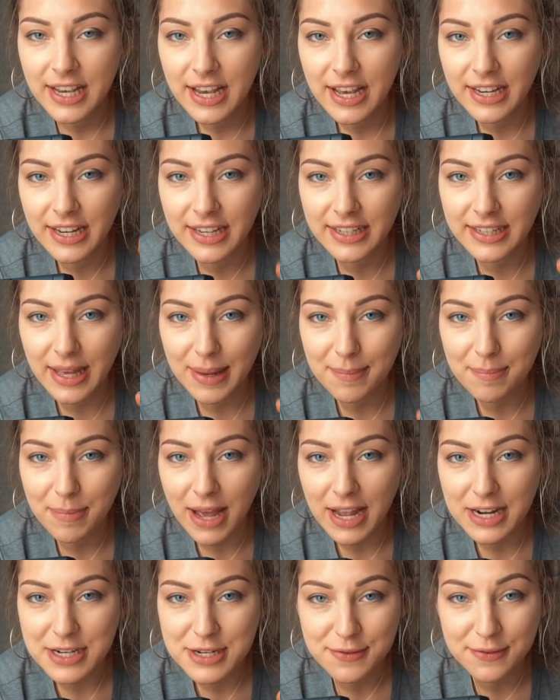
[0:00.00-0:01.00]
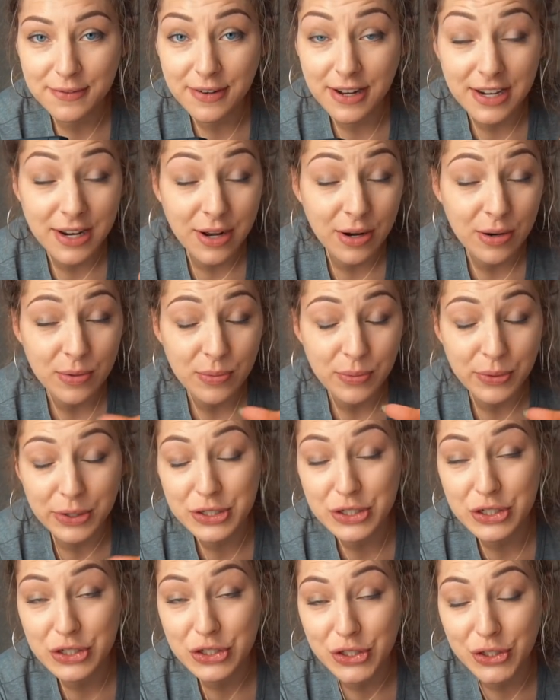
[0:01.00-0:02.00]
and then get back to find out
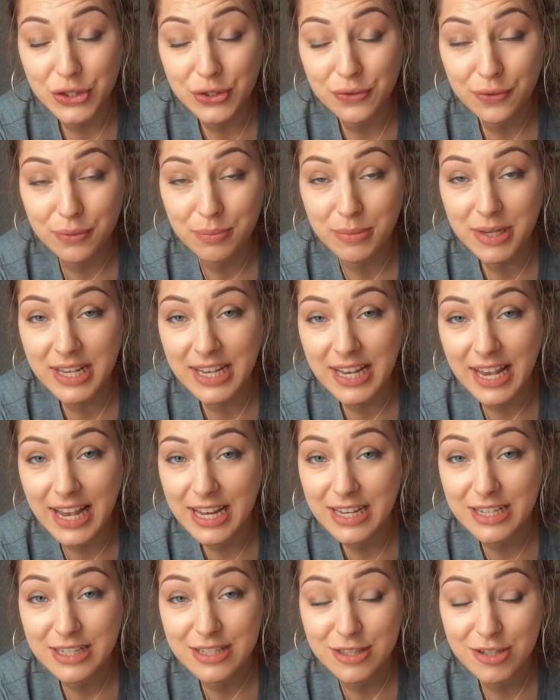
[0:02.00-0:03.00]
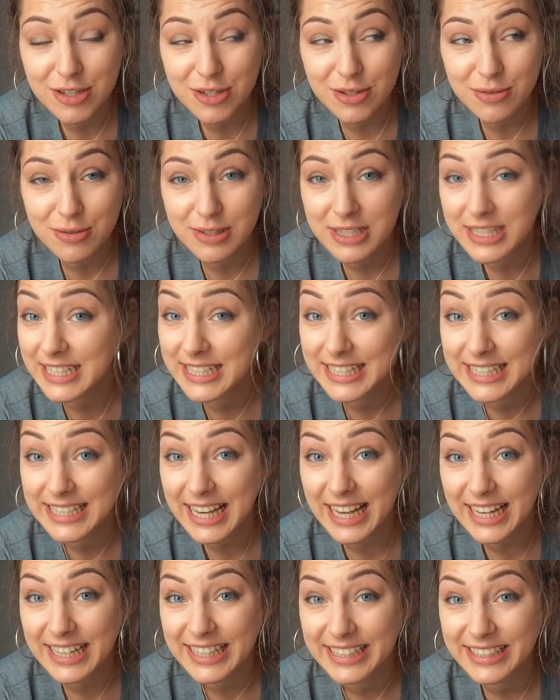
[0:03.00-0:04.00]
what she chose for me and to
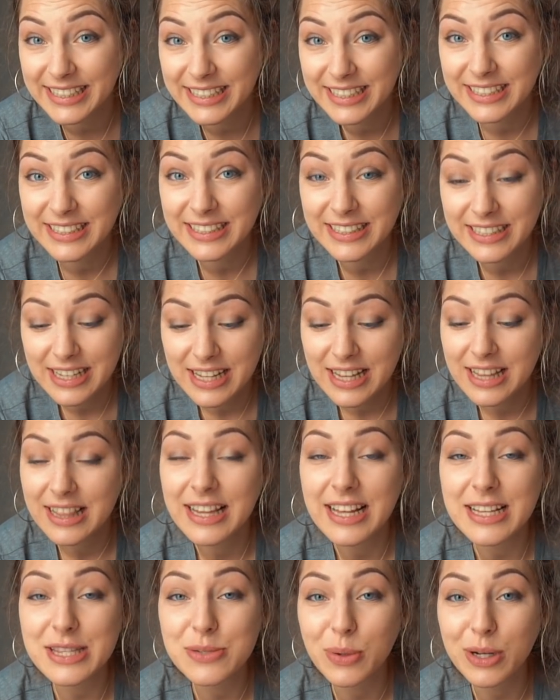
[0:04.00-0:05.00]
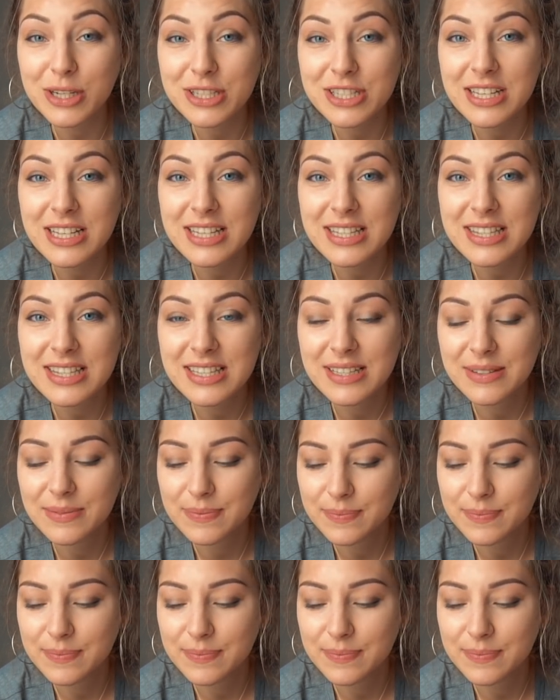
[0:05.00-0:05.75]
get it. Let's watch this.